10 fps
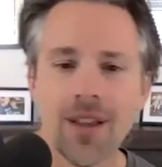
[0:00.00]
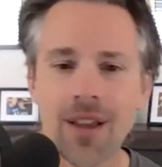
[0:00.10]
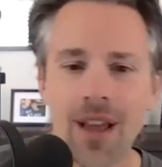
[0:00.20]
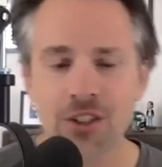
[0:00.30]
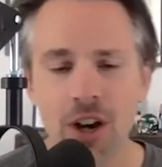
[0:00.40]

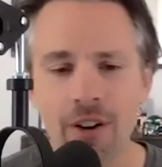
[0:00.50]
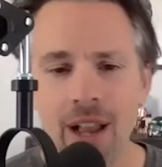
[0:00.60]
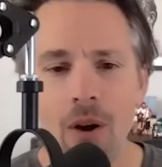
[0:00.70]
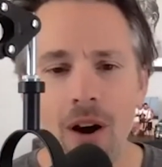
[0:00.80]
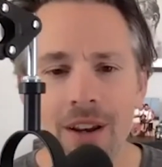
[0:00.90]
Hey, Jerry,
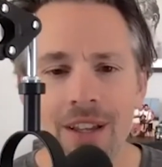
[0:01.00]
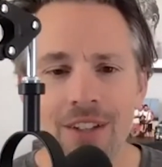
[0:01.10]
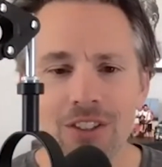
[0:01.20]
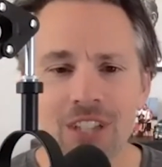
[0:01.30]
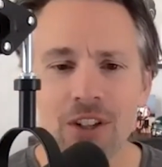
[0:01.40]
how are you? It
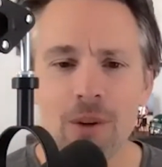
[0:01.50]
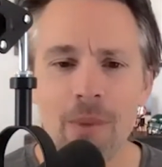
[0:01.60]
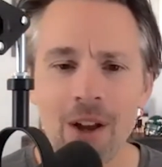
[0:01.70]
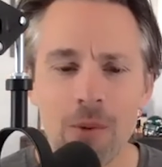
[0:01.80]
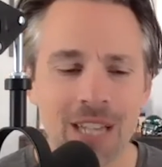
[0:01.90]
looks like you're in
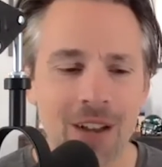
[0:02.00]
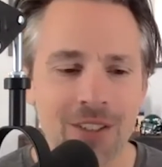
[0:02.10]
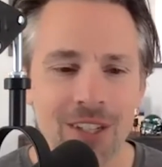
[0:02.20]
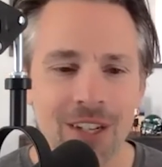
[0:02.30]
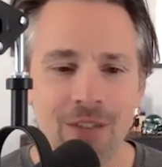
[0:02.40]
my hometown
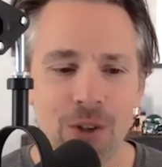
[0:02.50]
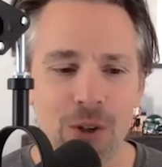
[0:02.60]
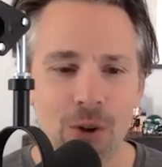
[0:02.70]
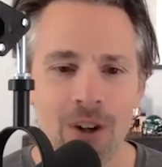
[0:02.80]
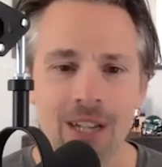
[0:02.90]
city of New
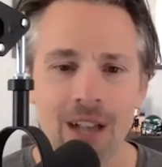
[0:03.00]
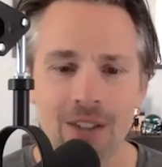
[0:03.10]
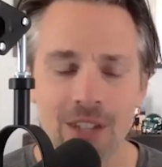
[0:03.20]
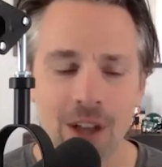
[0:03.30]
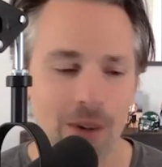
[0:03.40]
York. How's
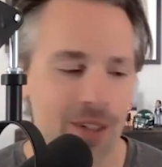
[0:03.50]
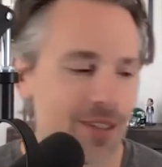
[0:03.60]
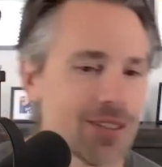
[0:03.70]
it going?